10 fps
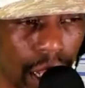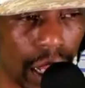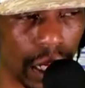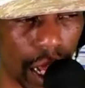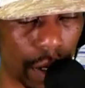
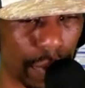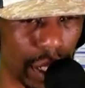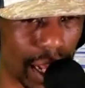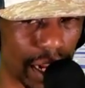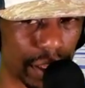A lot
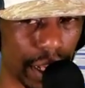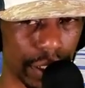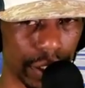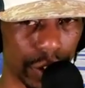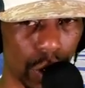of
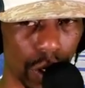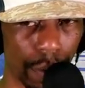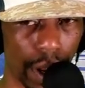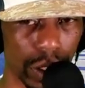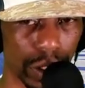things to talk
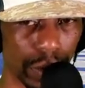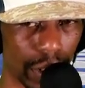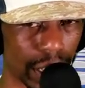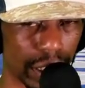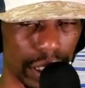about. Some,
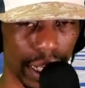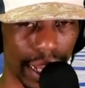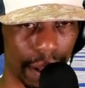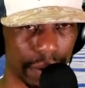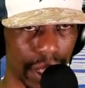like I said,
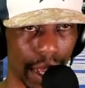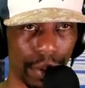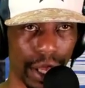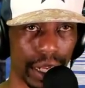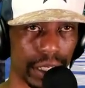games that
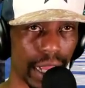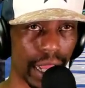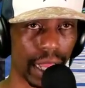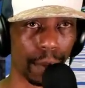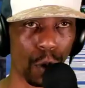played
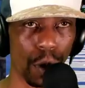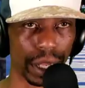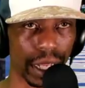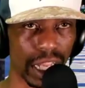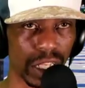today, important
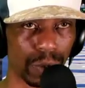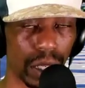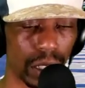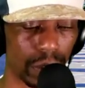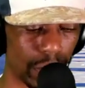games.
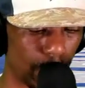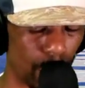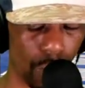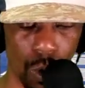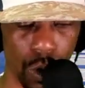But
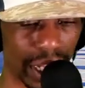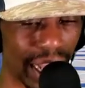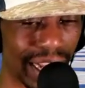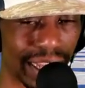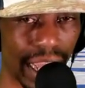more than
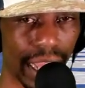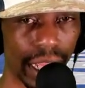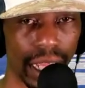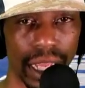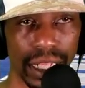anything,
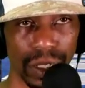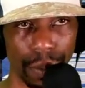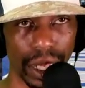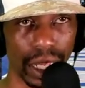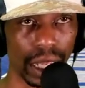to
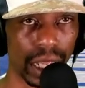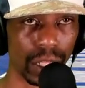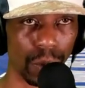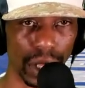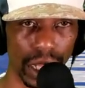me,
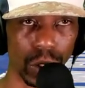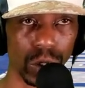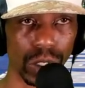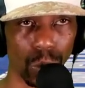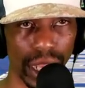them
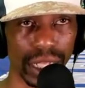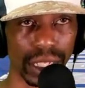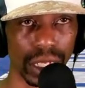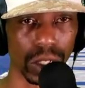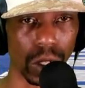Eagles and
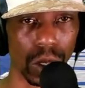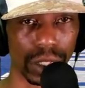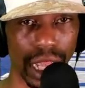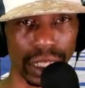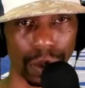Redskins lost.
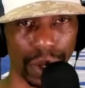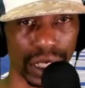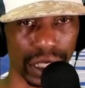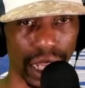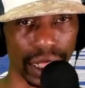That's the
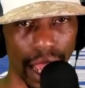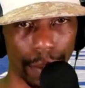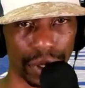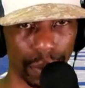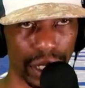biggest thing that
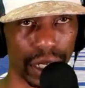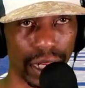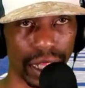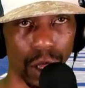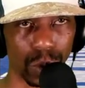happened to me
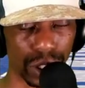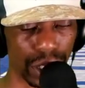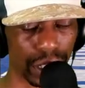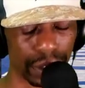today. That was good.